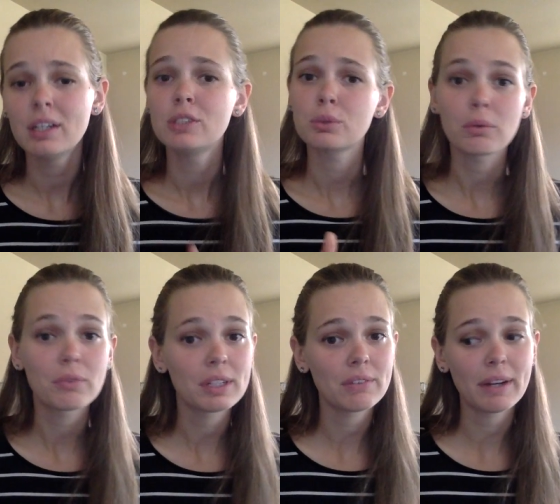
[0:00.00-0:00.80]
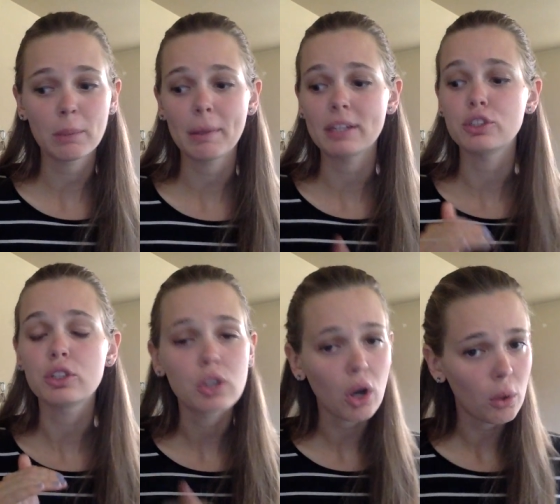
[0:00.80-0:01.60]
So I really recommend
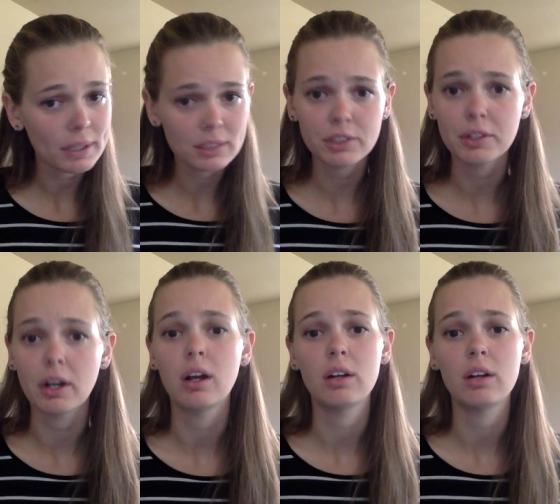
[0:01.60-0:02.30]
going to your